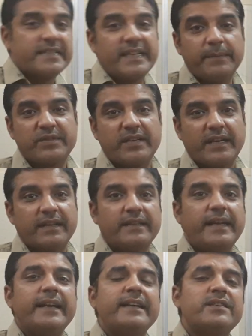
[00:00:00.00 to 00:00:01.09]
same string.
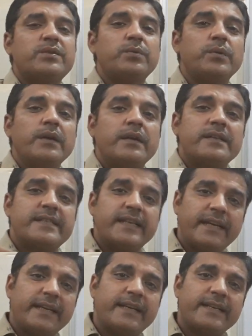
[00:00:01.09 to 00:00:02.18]
That is to
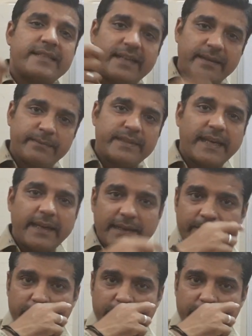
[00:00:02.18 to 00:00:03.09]
say the same thing